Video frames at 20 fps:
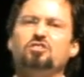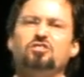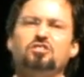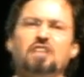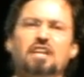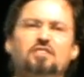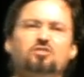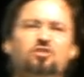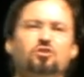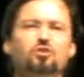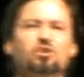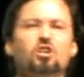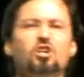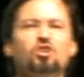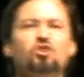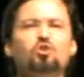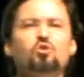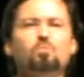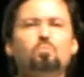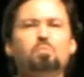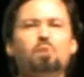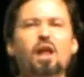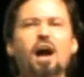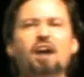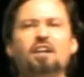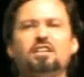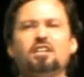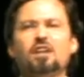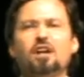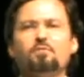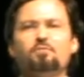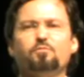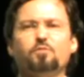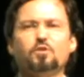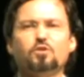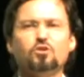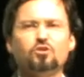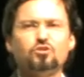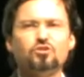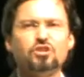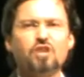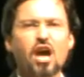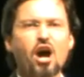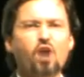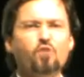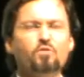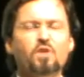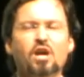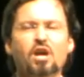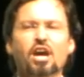center. You block it up for yourself